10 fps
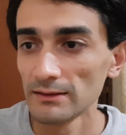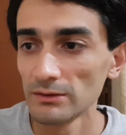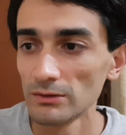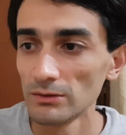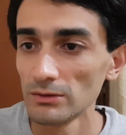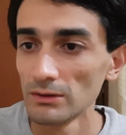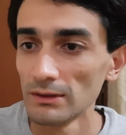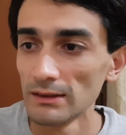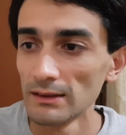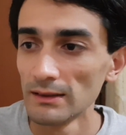So
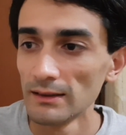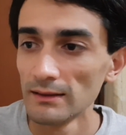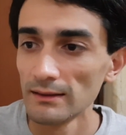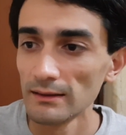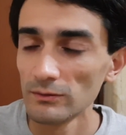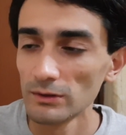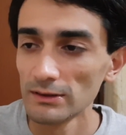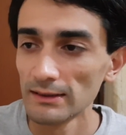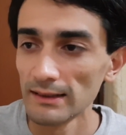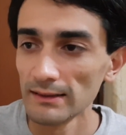that
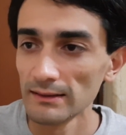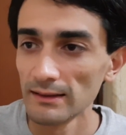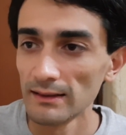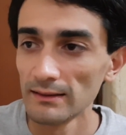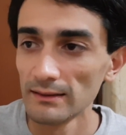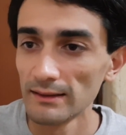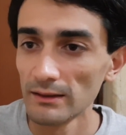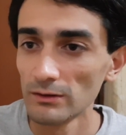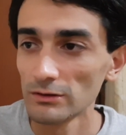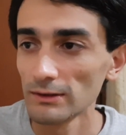was that, and they
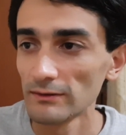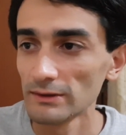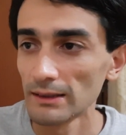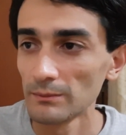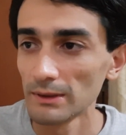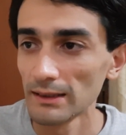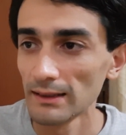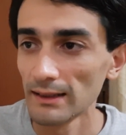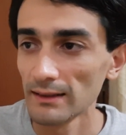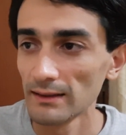also have something
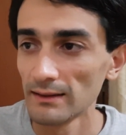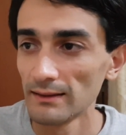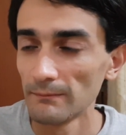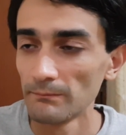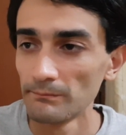like a